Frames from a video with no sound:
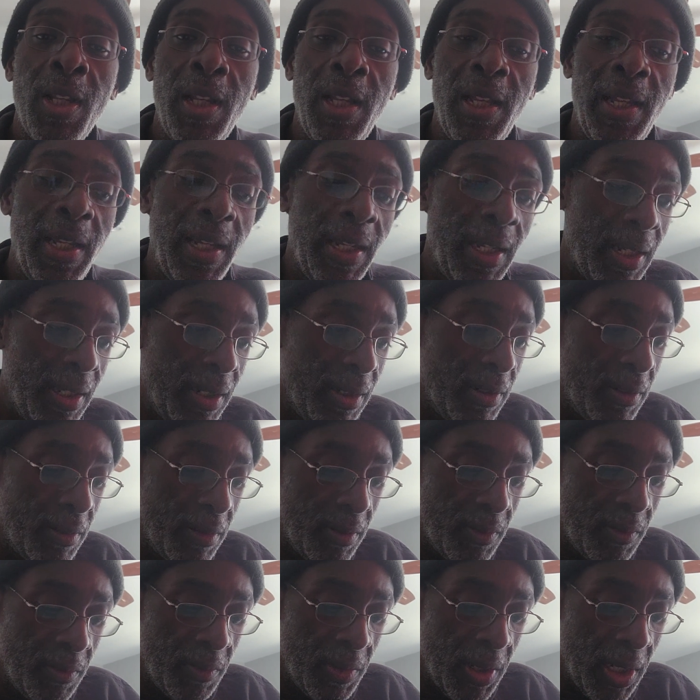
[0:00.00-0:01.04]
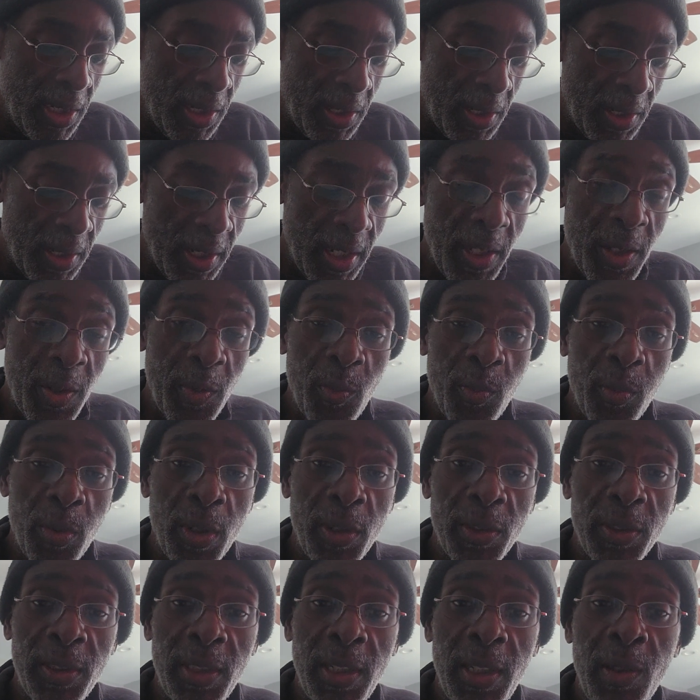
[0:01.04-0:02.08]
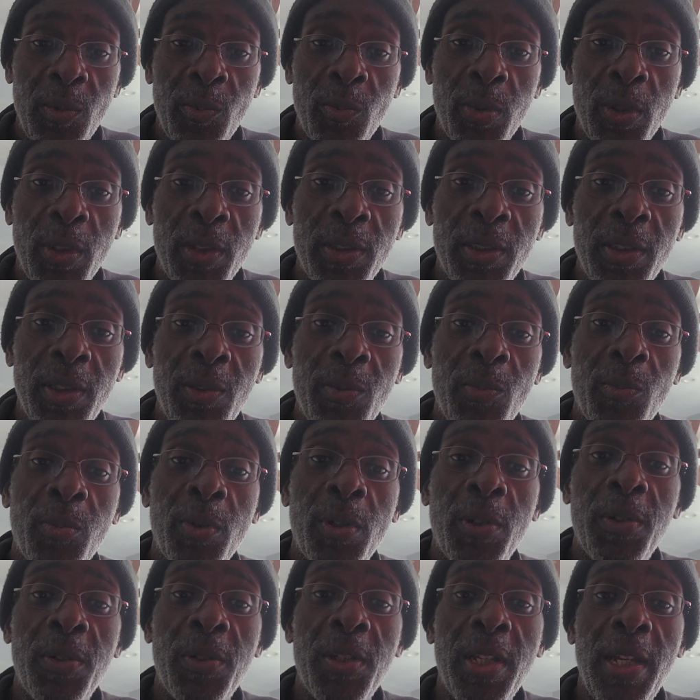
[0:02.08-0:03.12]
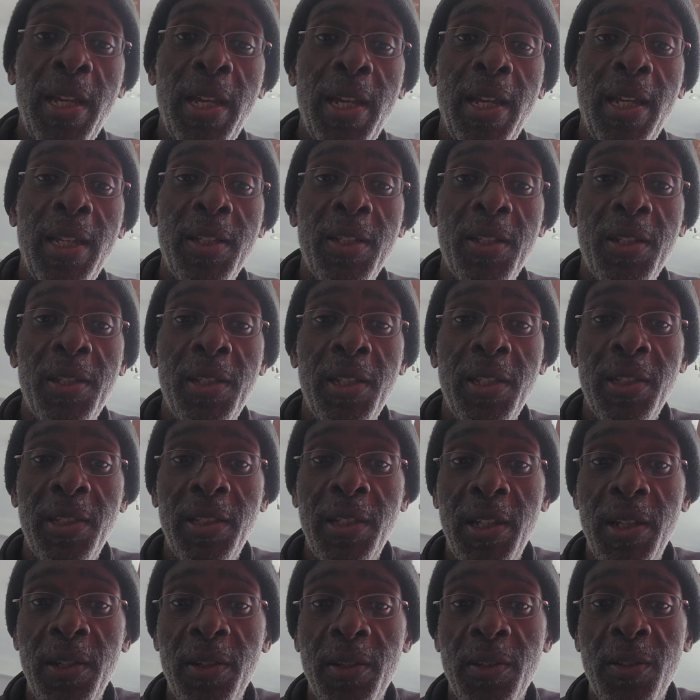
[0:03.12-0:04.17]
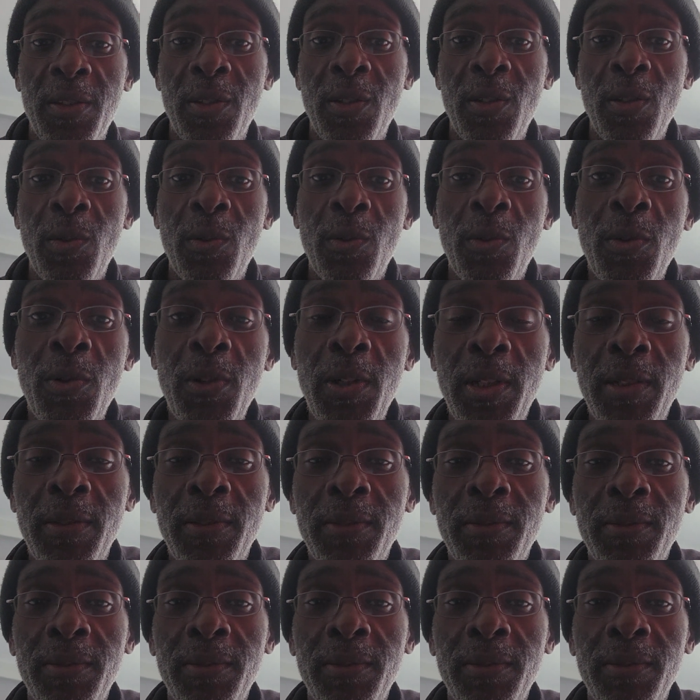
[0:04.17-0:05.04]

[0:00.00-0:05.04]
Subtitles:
And it just gets worse and worse and worse as the years go on.